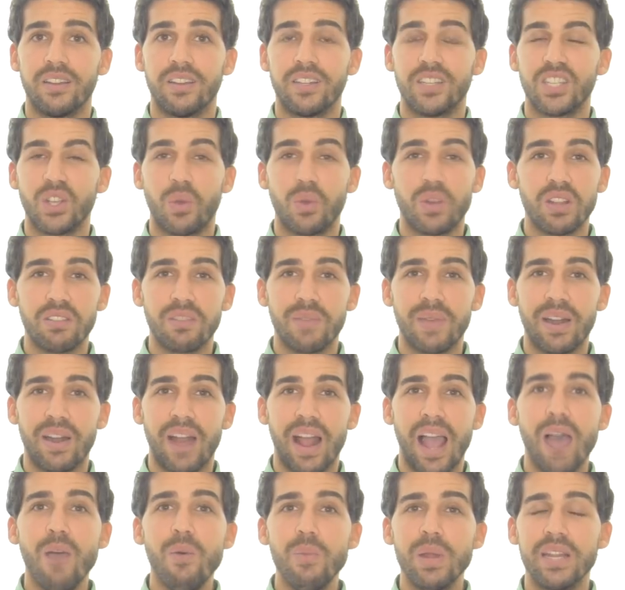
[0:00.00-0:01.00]
So it doesn't matter
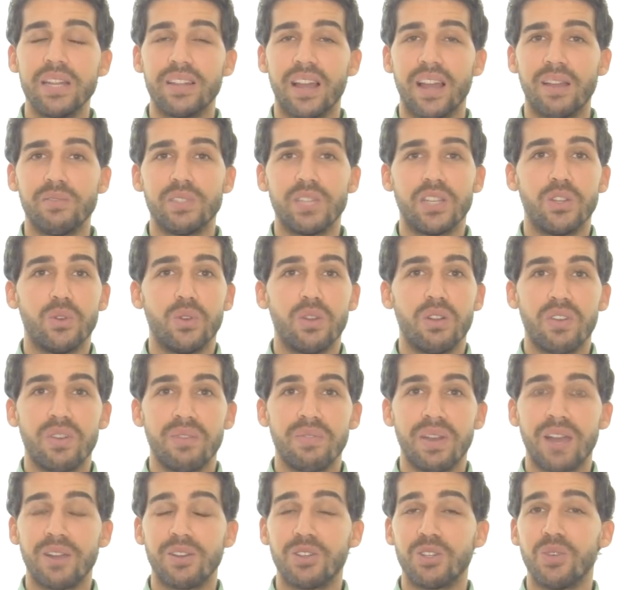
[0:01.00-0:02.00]
how many times I do it. If I'm
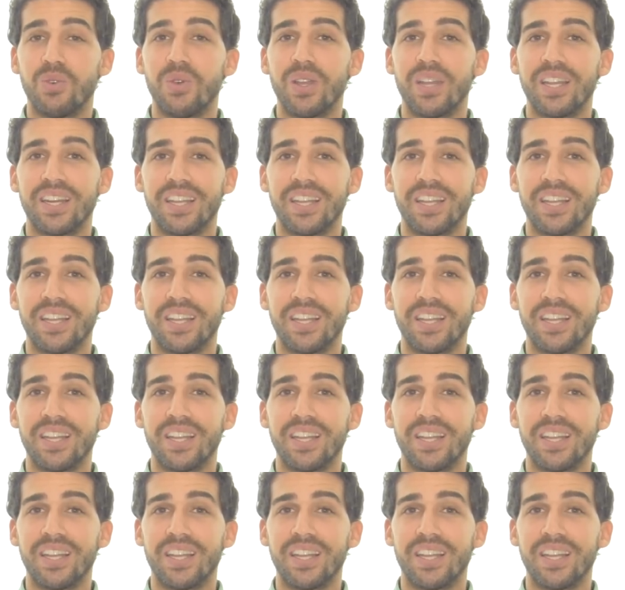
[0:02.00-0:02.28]
not doing